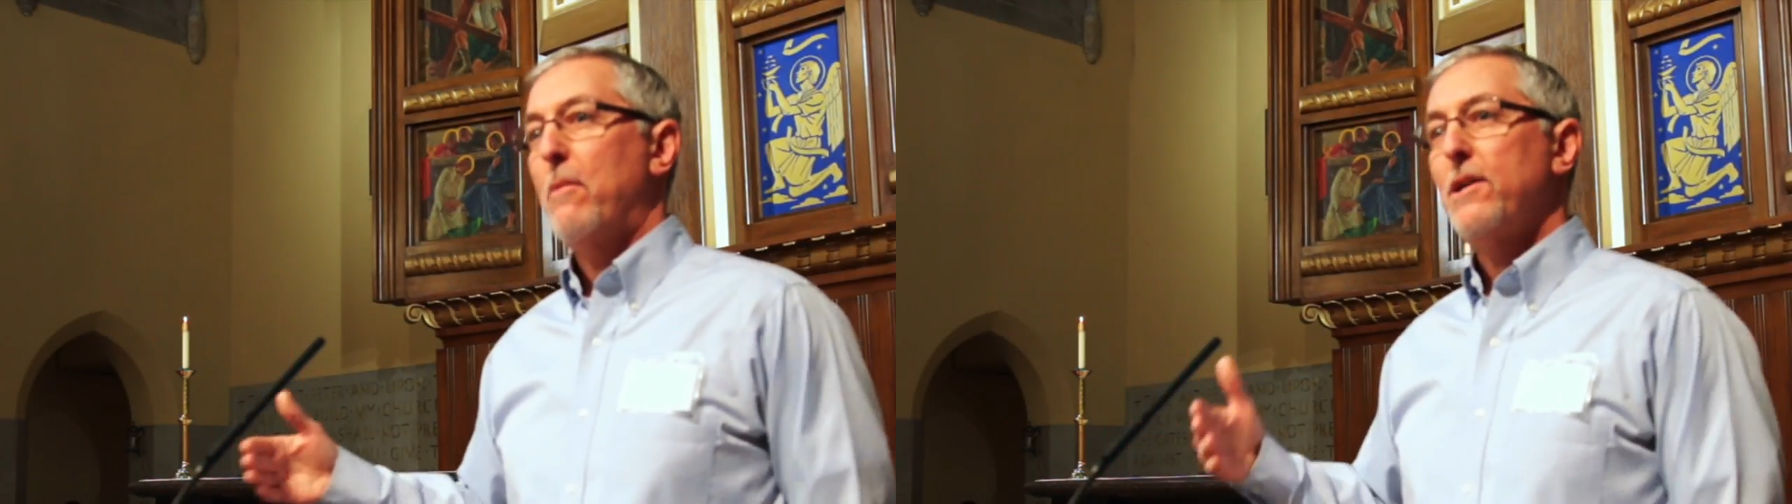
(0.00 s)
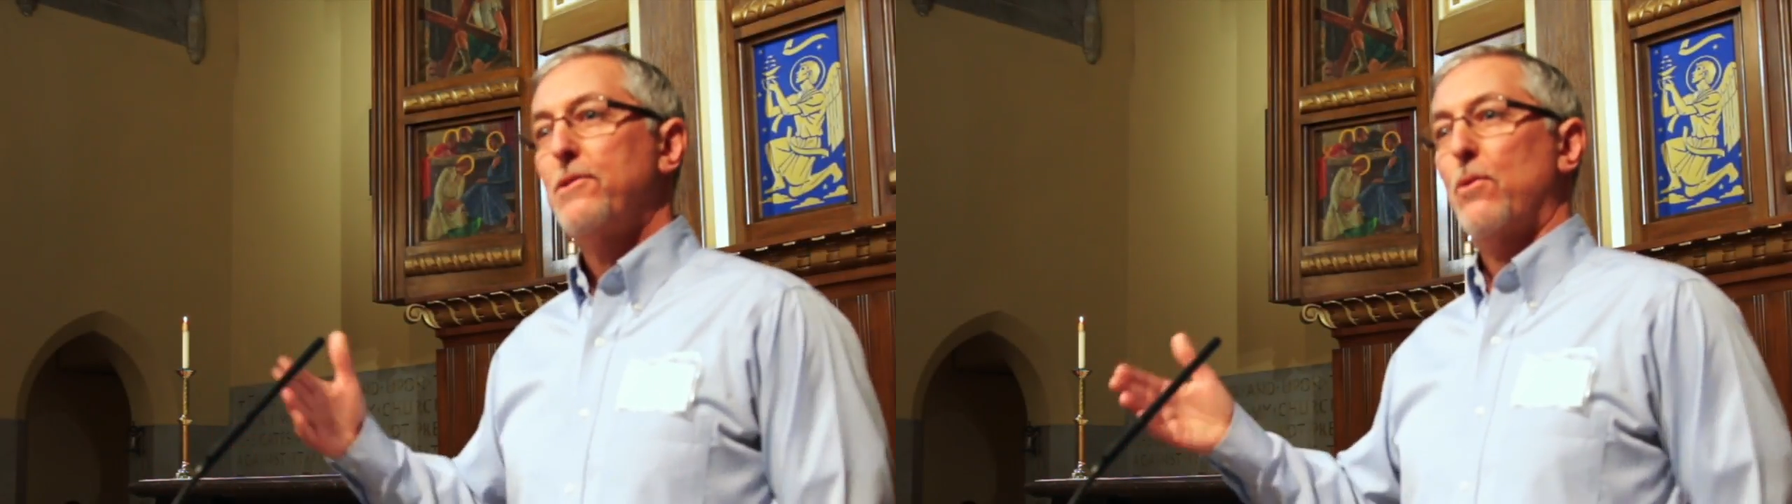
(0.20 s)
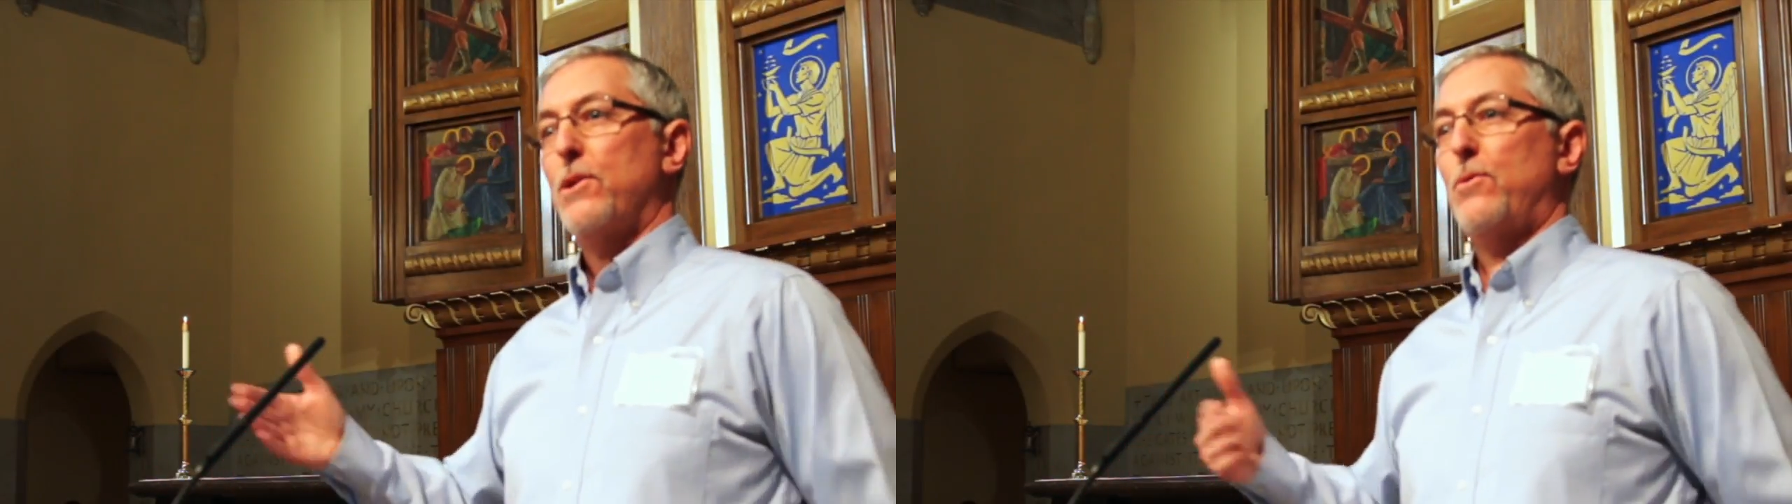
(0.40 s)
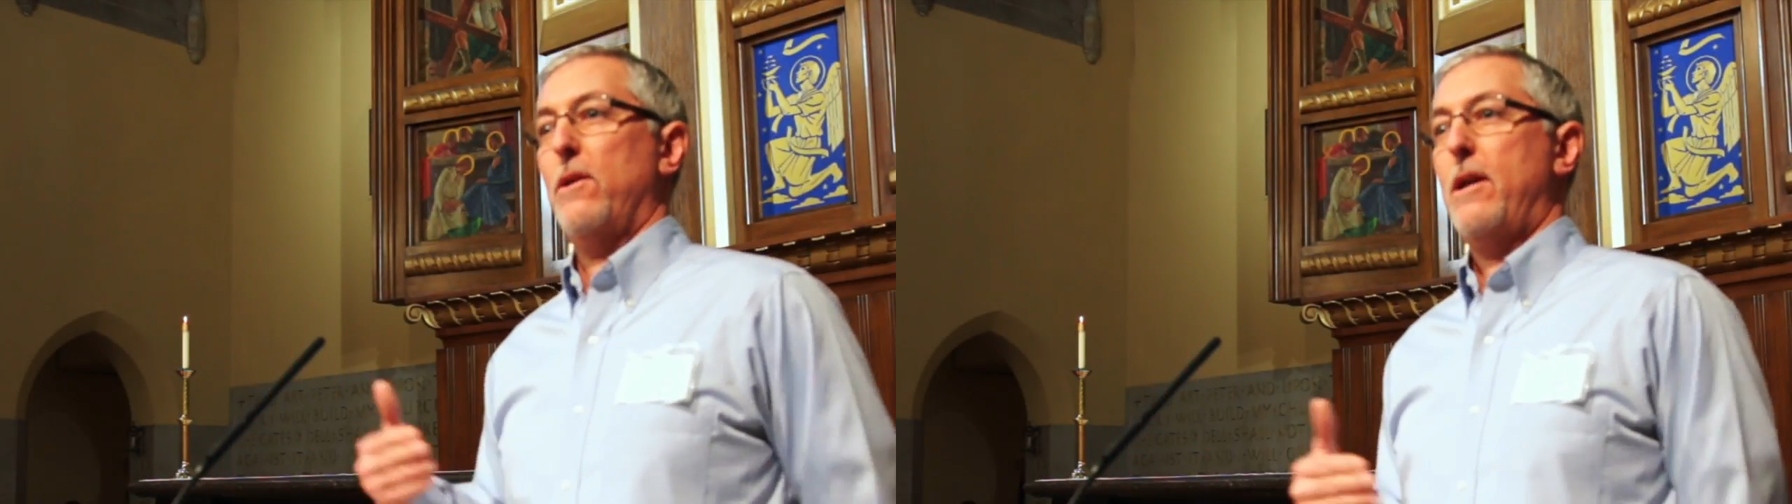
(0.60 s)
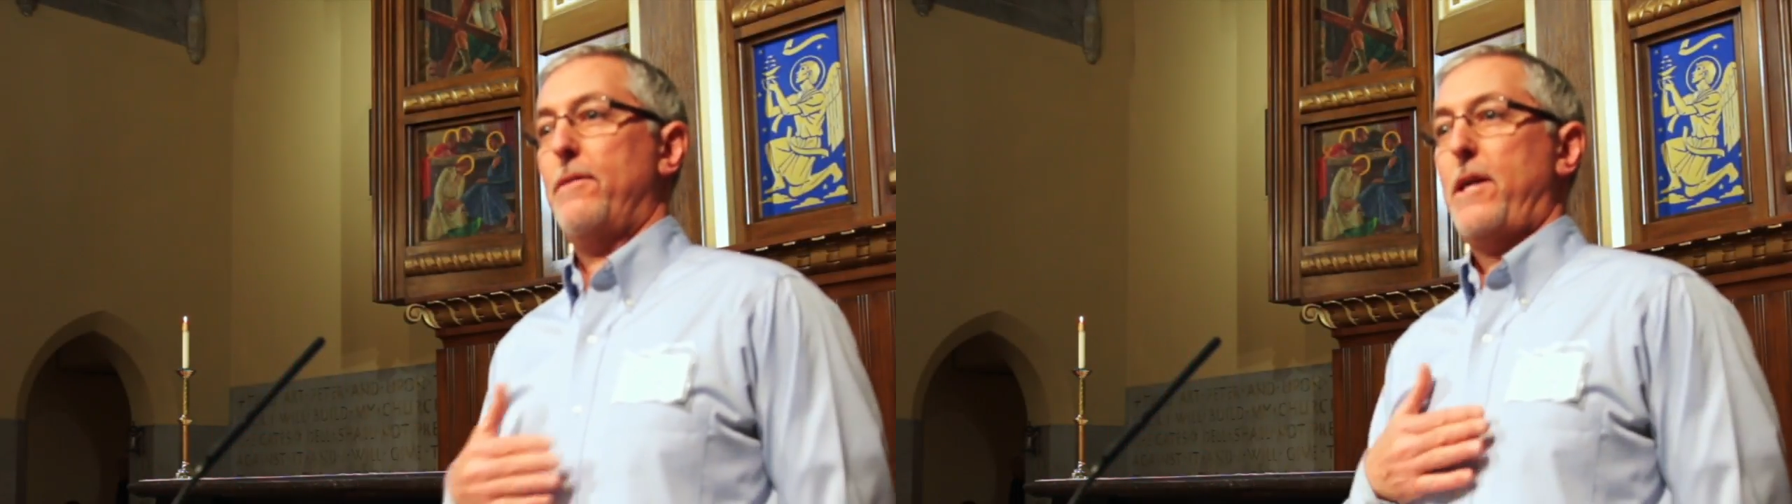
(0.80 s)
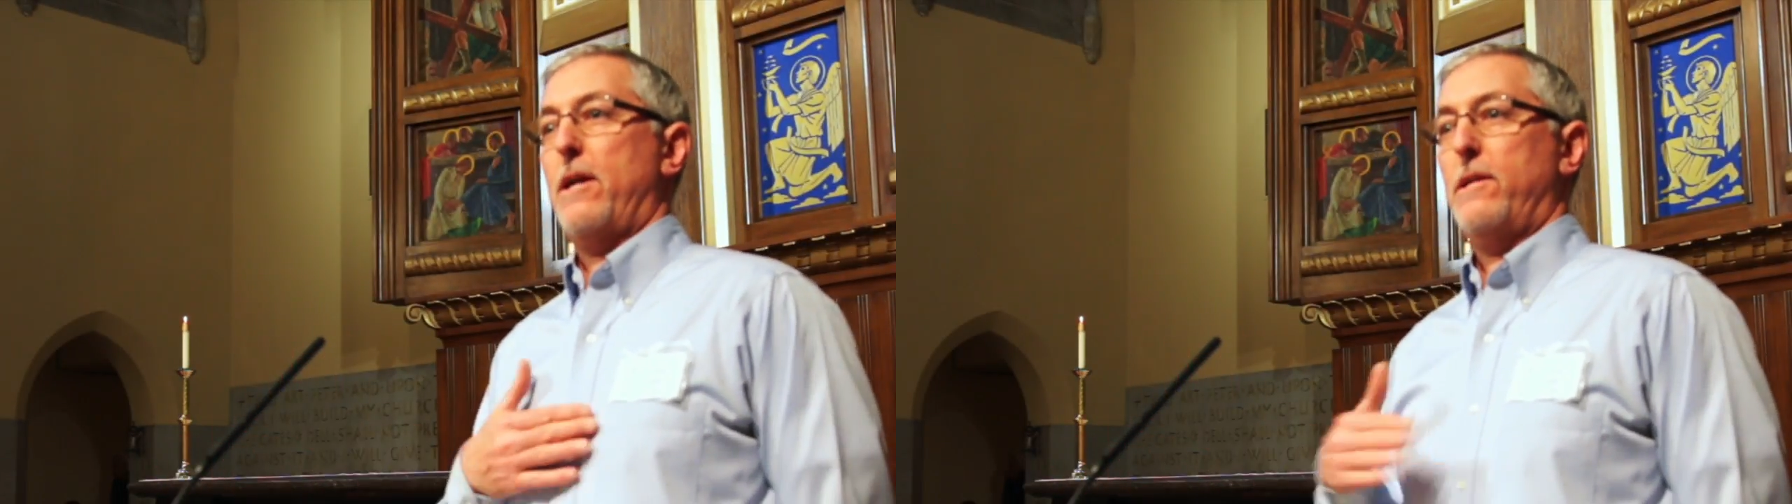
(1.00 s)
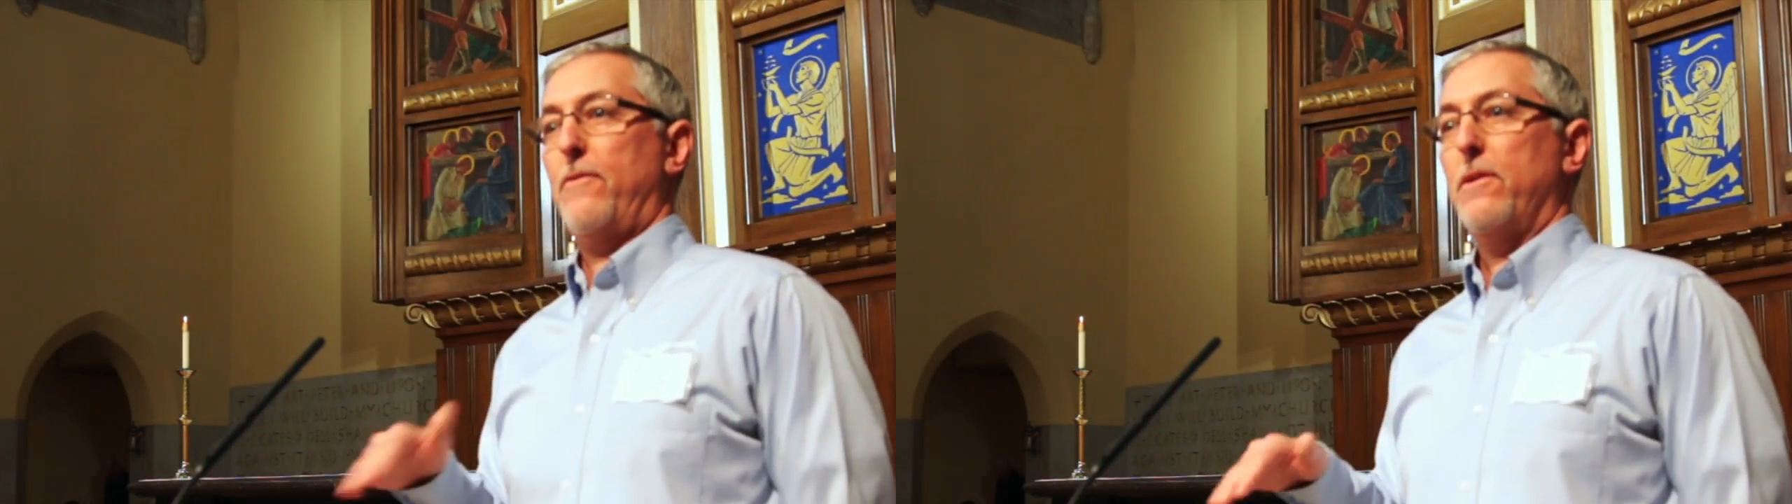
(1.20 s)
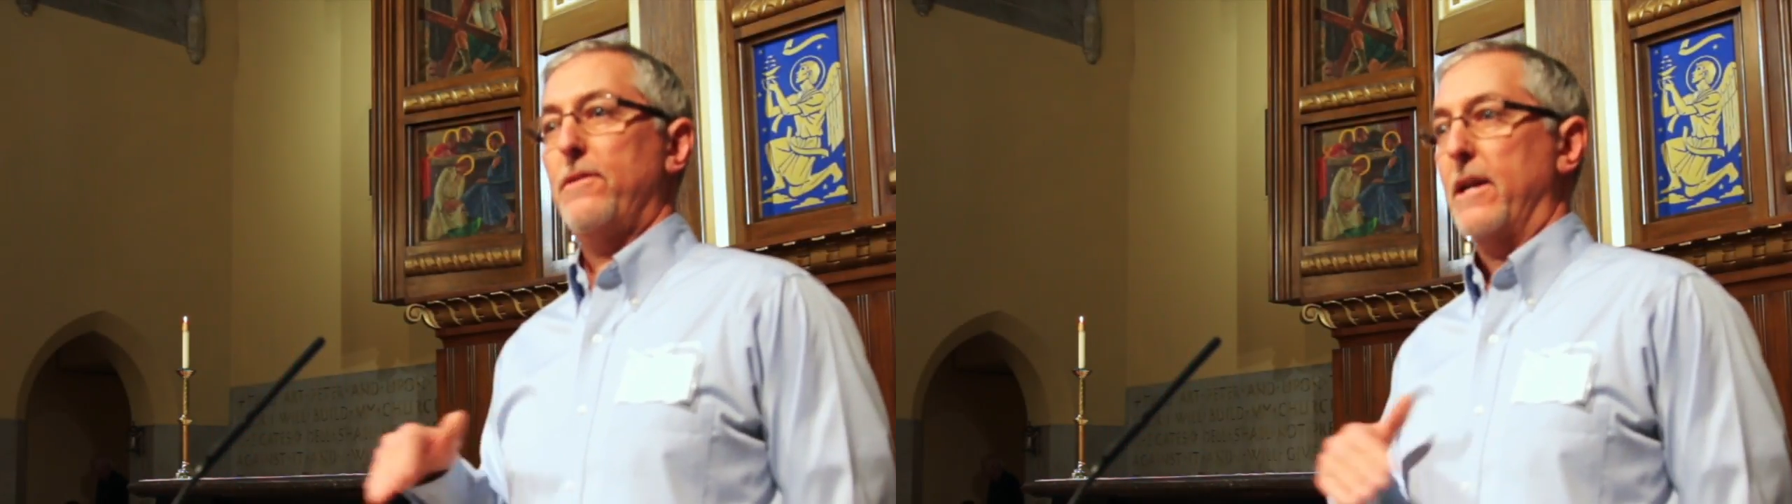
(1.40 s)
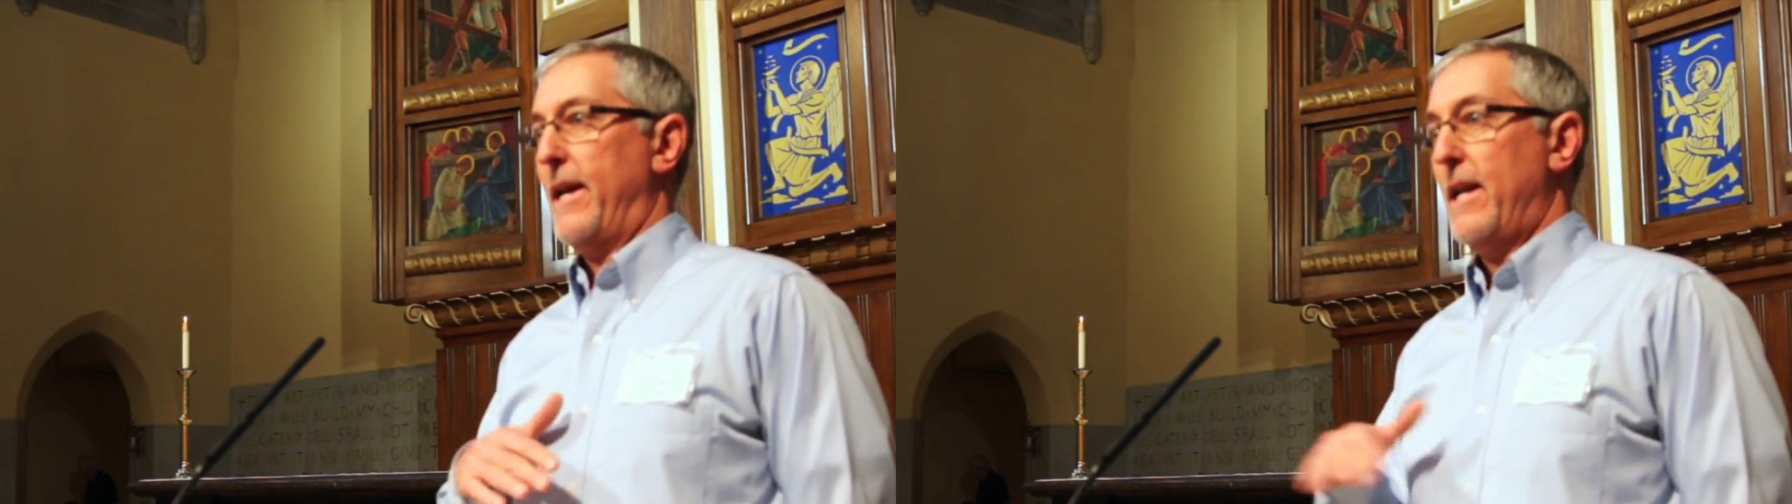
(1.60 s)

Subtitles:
my story is really not that different than